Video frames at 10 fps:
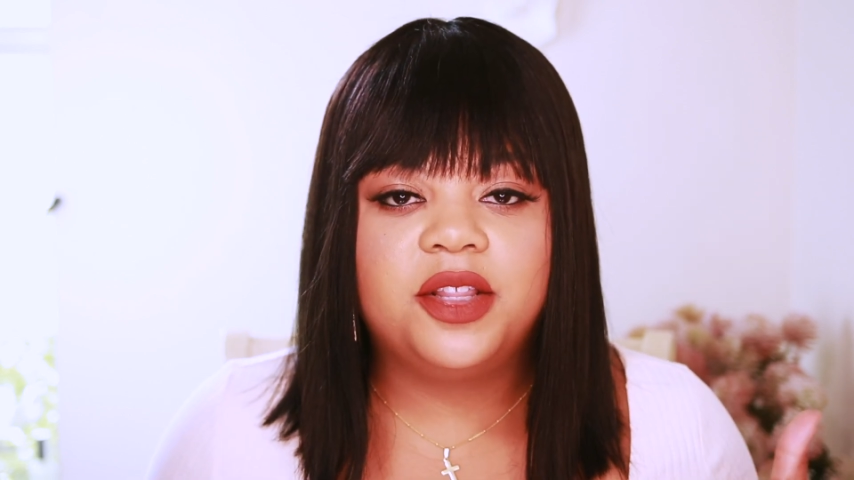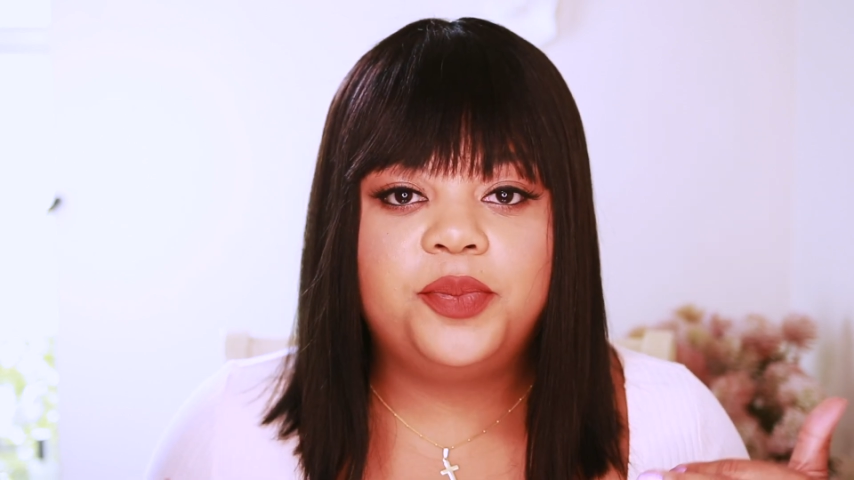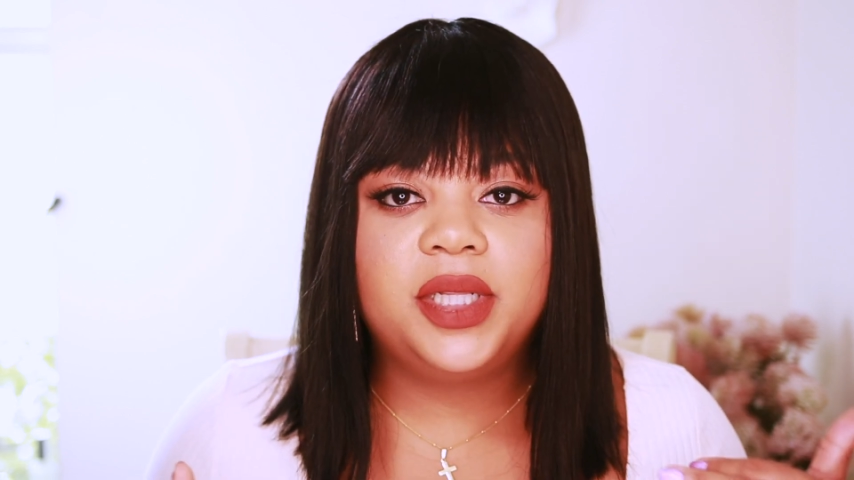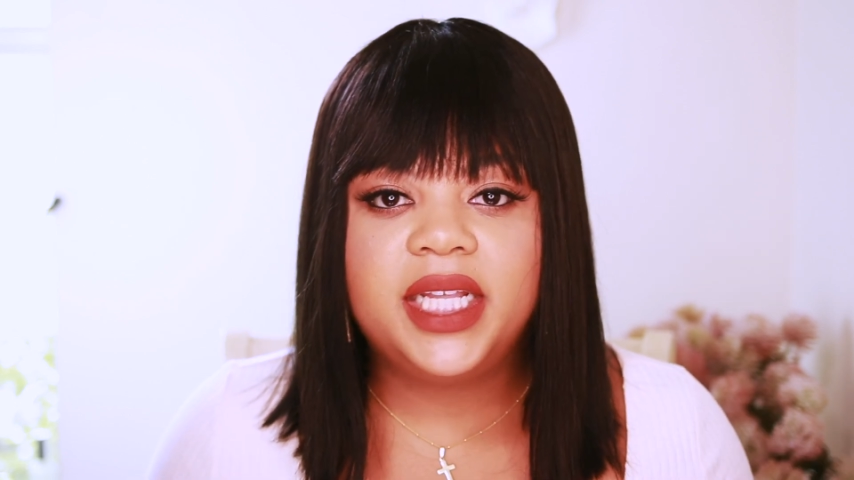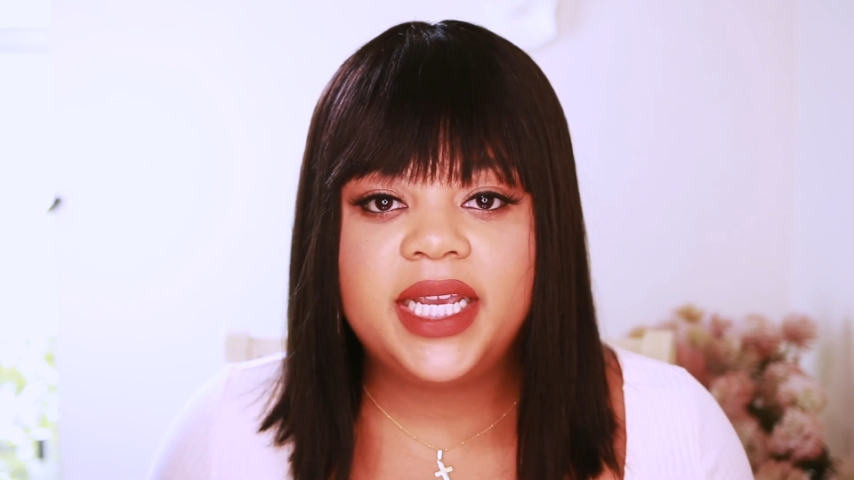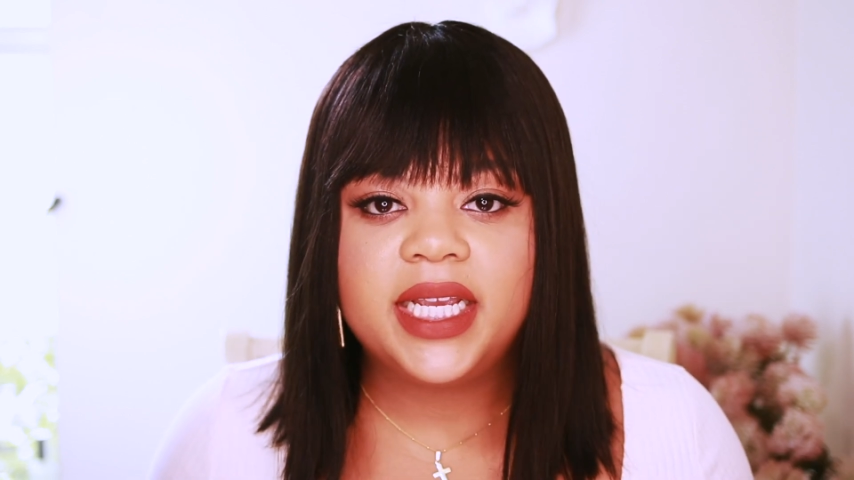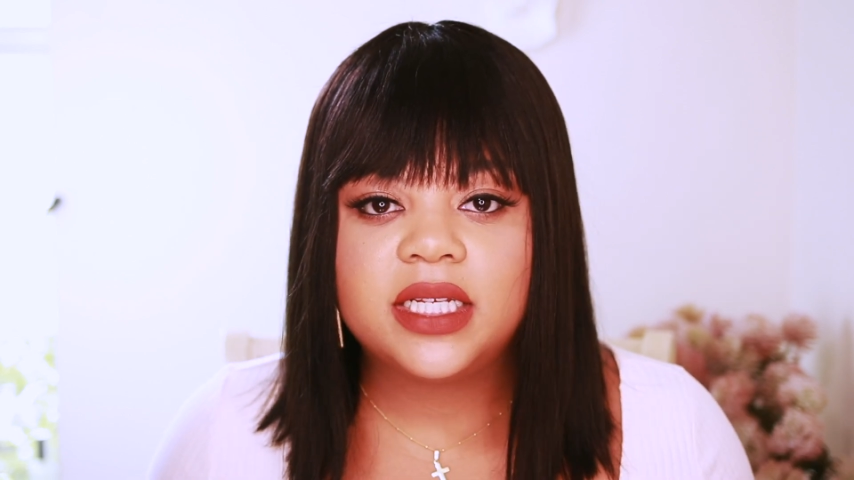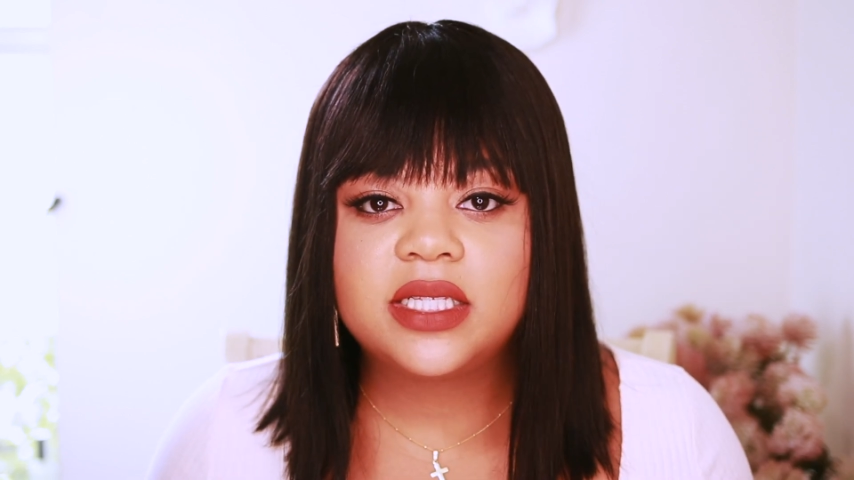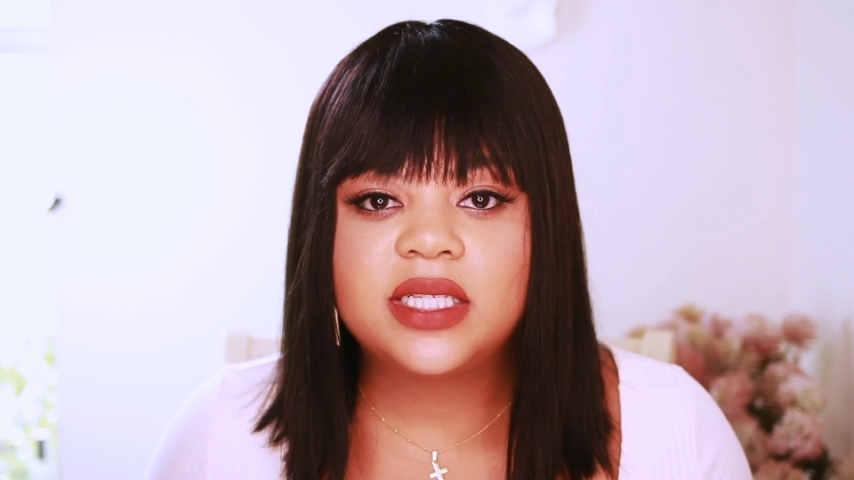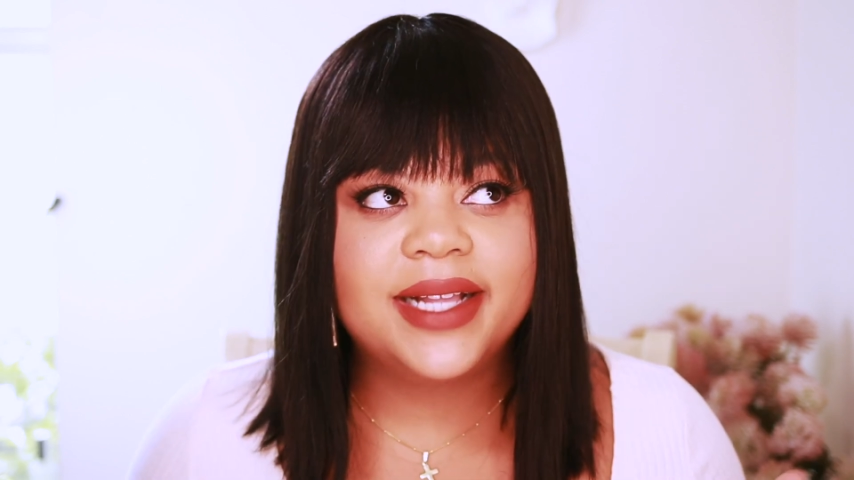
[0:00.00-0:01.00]

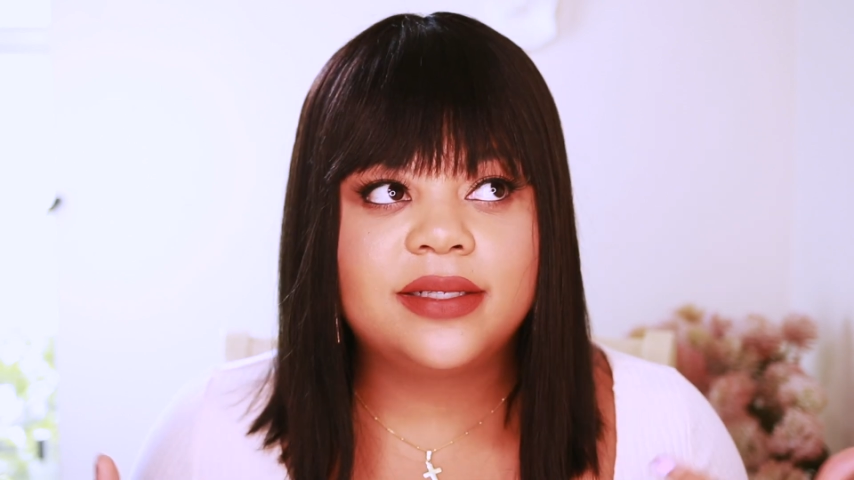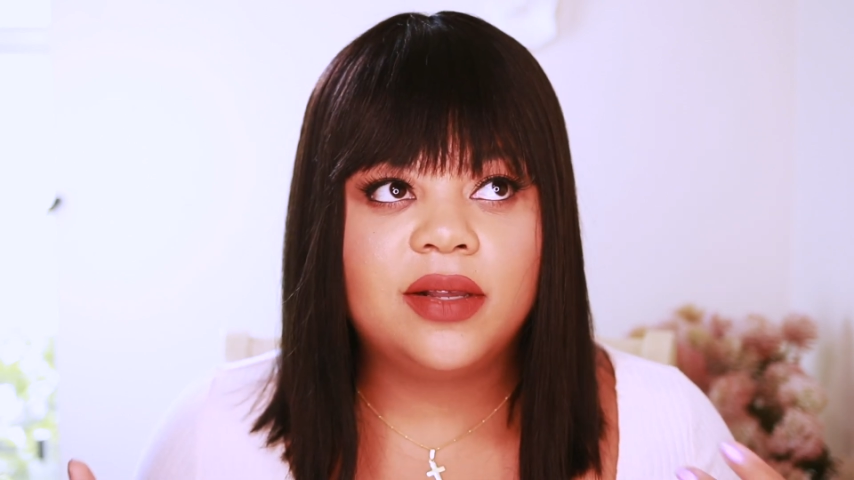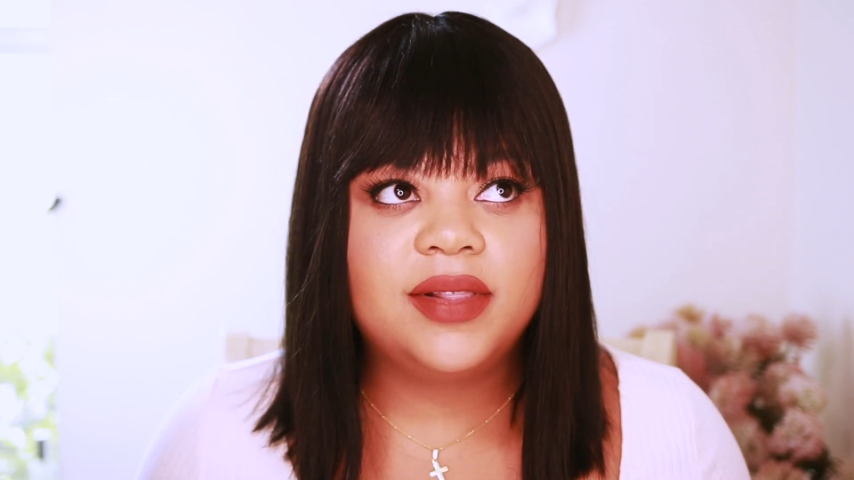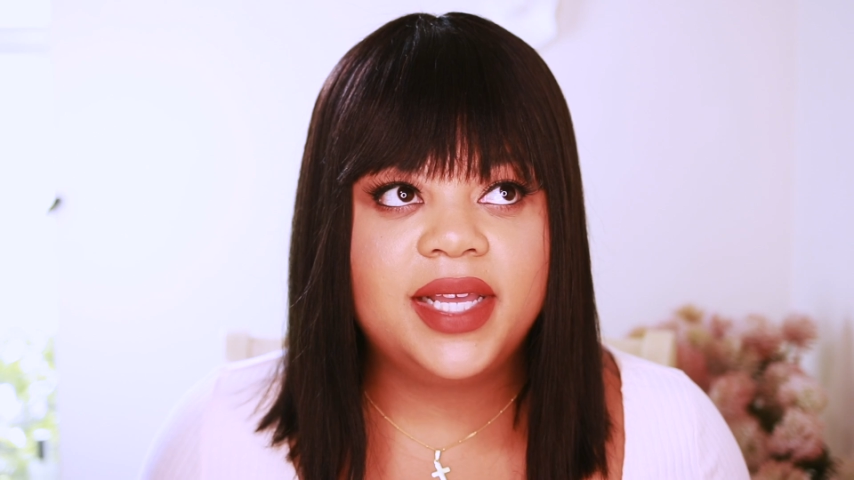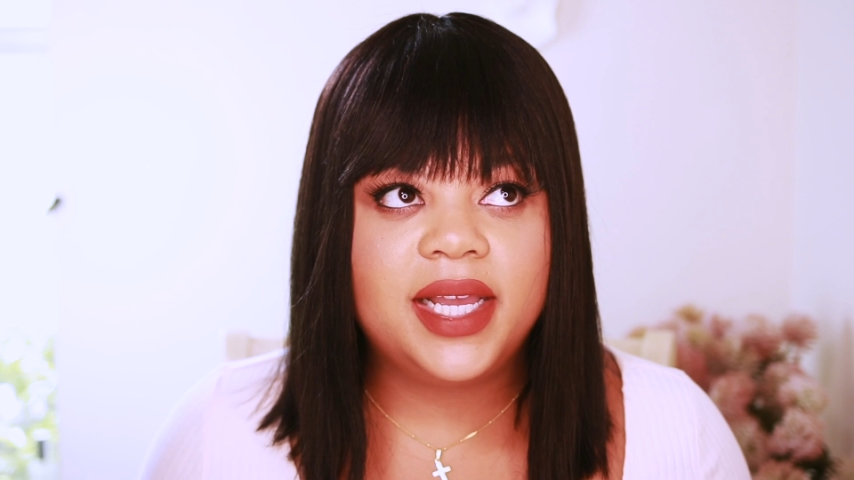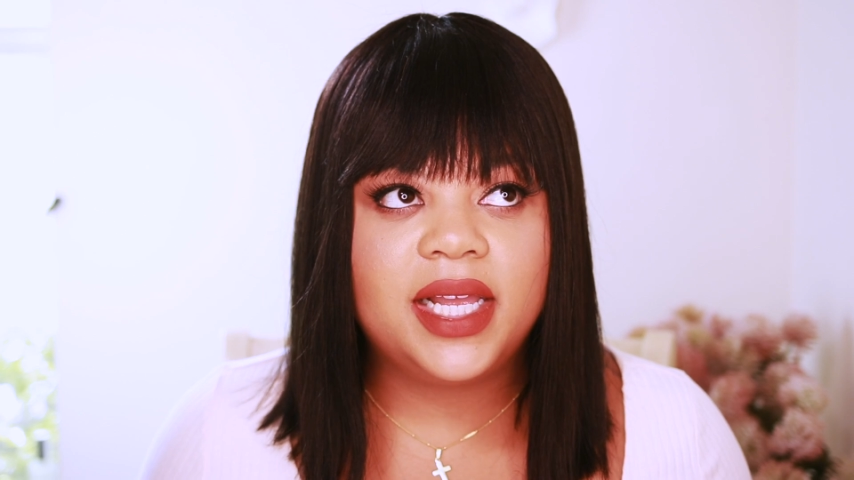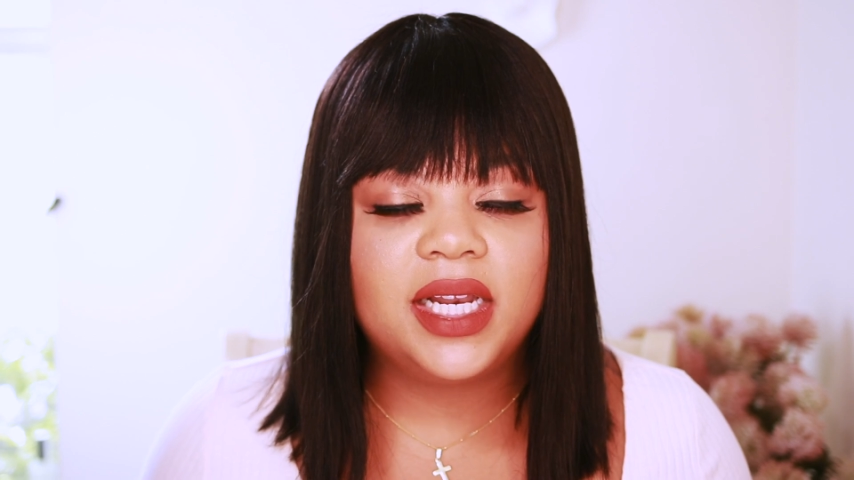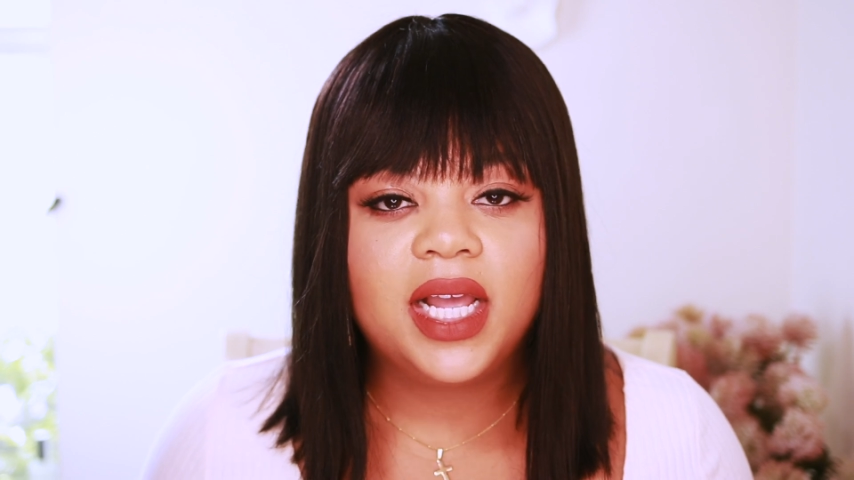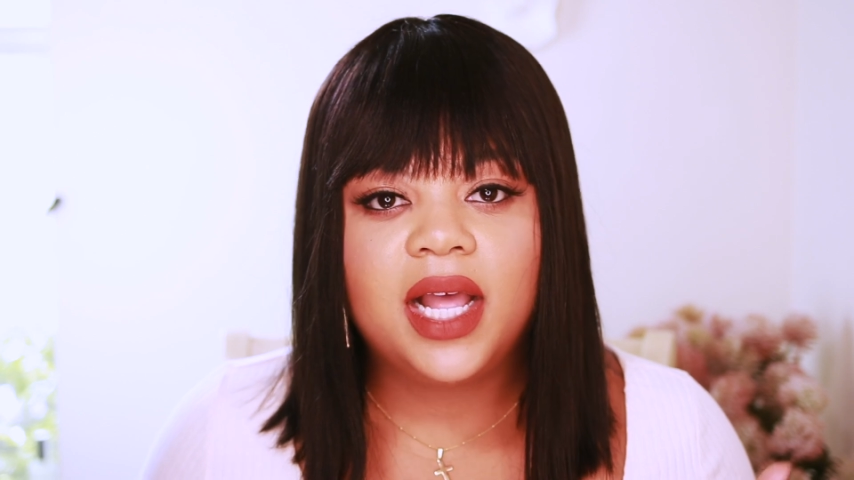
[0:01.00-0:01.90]
police. And so then